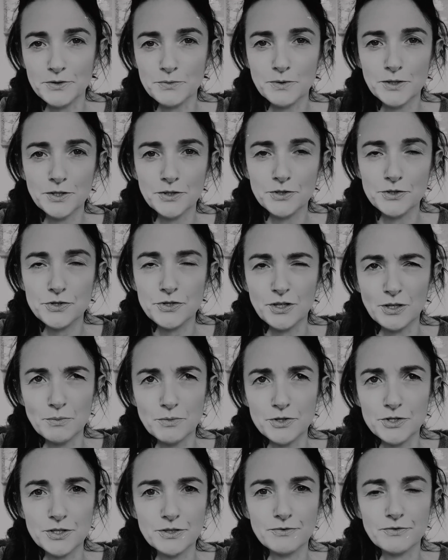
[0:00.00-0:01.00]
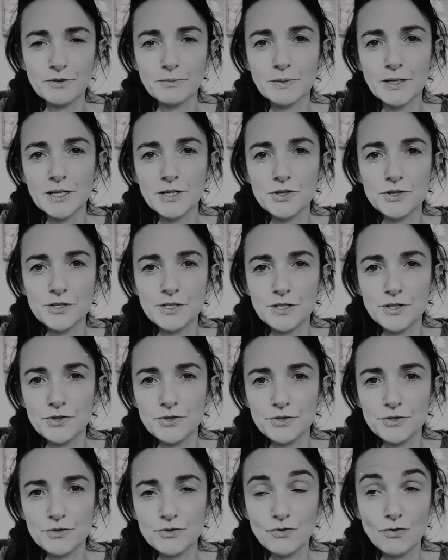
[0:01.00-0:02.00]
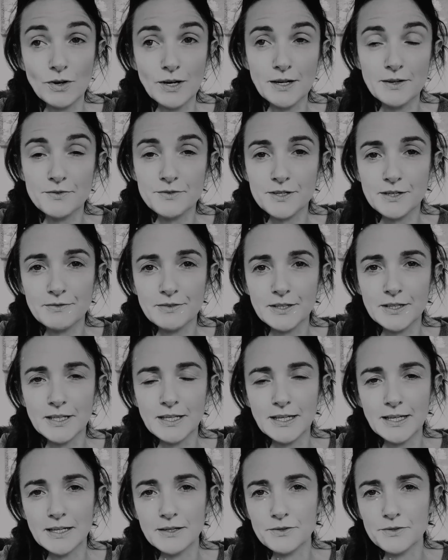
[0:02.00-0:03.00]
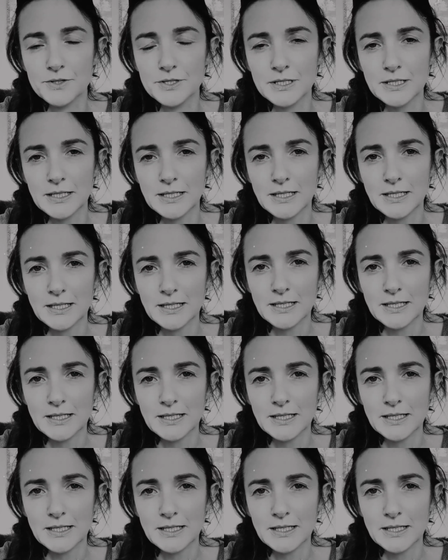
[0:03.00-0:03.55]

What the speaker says: is when there's so much information, it just drowns everything out.